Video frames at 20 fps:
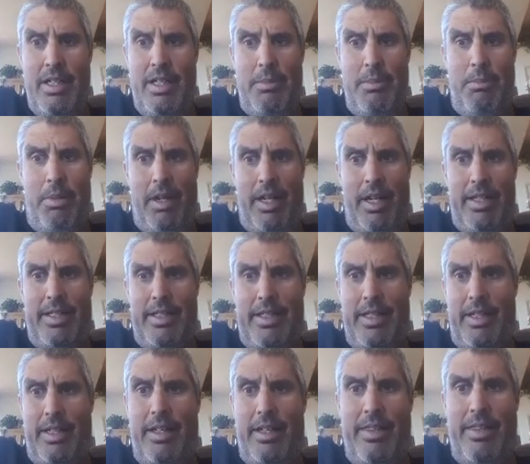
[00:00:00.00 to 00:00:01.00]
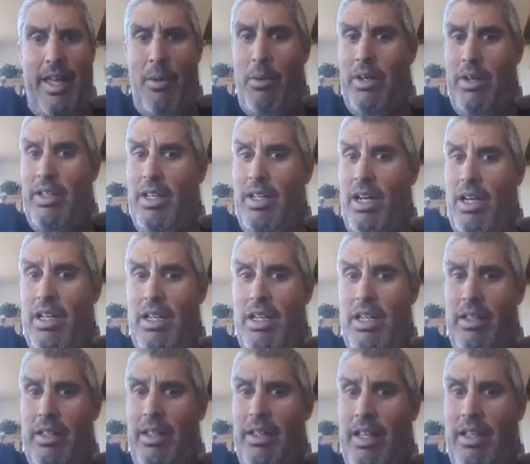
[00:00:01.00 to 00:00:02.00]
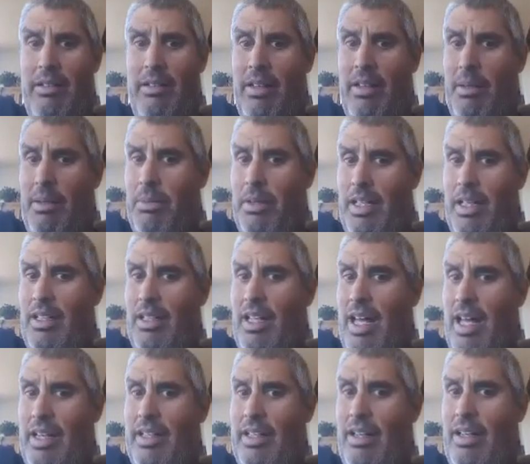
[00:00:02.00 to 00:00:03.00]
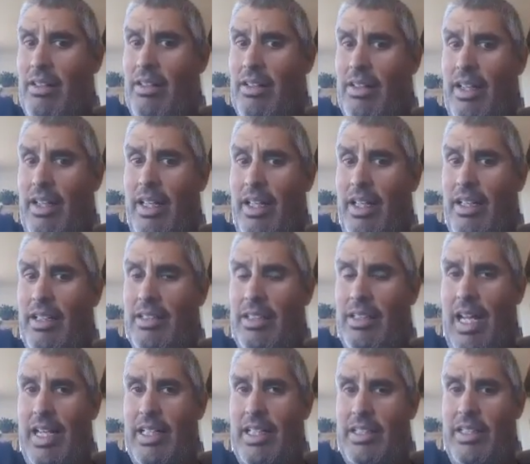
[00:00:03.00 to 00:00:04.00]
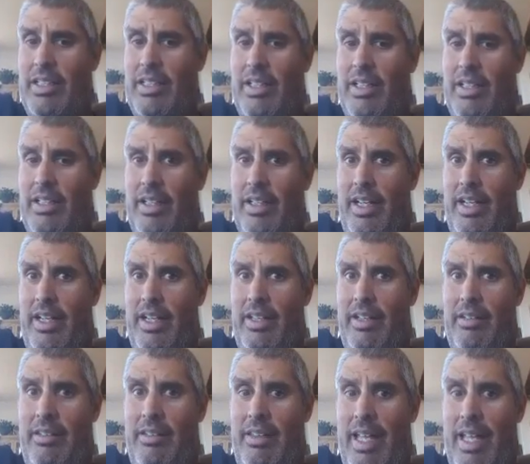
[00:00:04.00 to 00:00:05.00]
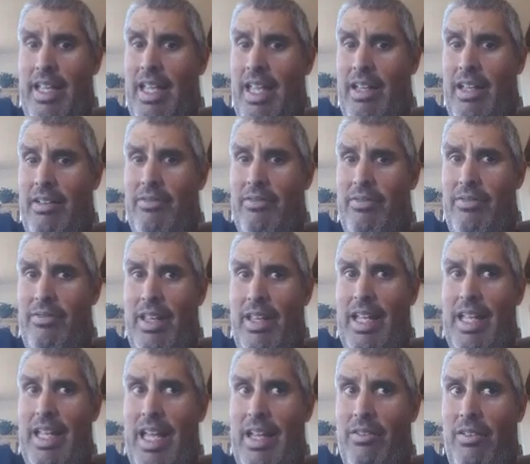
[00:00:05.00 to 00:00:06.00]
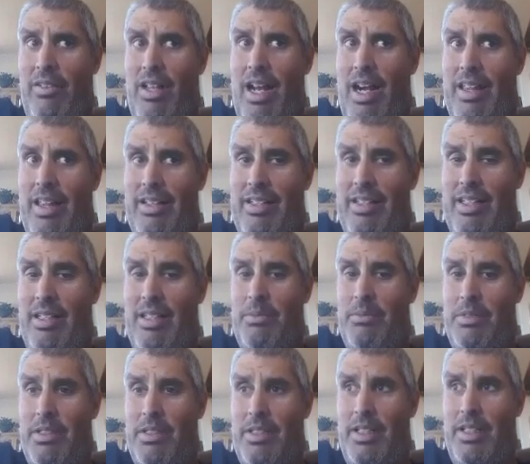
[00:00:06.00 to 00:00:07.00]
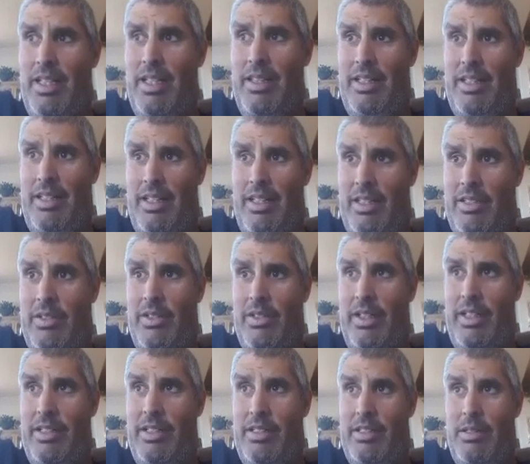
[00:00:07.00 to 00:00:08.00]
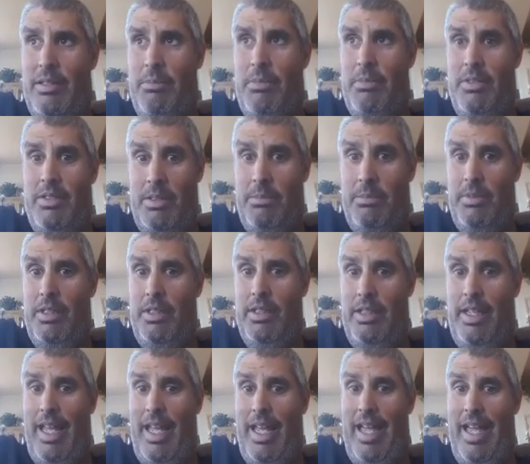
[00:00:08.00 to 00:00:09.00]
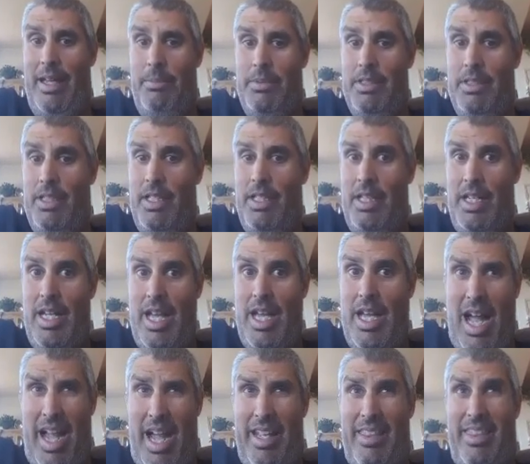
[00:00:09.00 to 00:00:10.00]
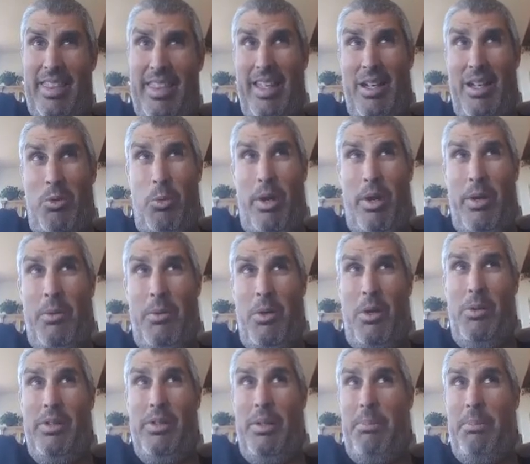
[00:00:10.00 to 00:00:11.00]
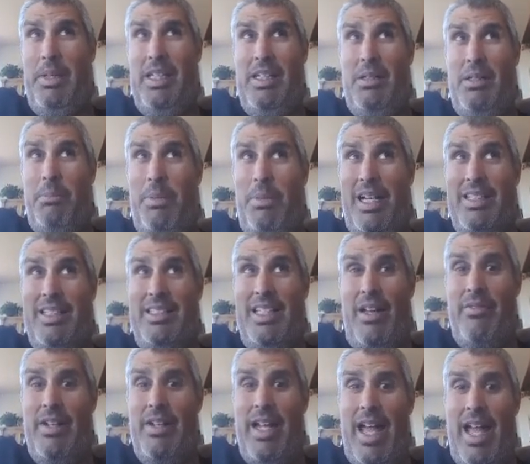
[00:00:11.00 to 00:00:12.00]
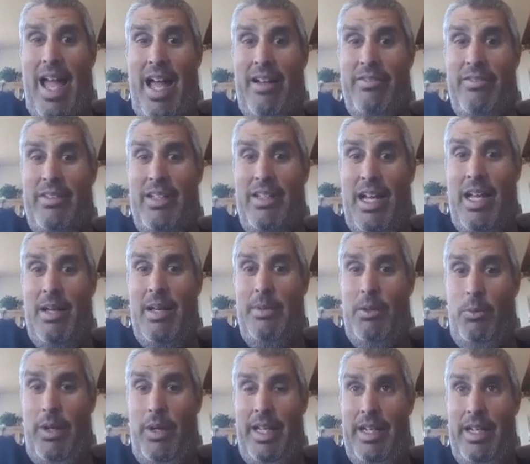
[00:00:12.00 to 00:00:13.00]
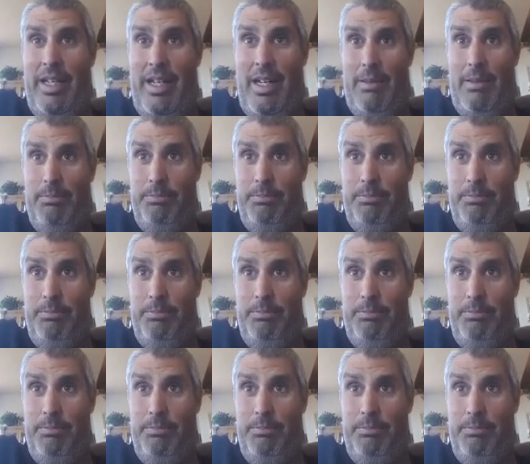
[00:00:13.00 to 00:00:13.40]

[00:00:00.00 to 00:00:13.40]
But they were young. They played a lot of younger kids last year, and they gave a lot of the teams in the district some good games. I think we were only beating them by 7 at halftime, and we ended up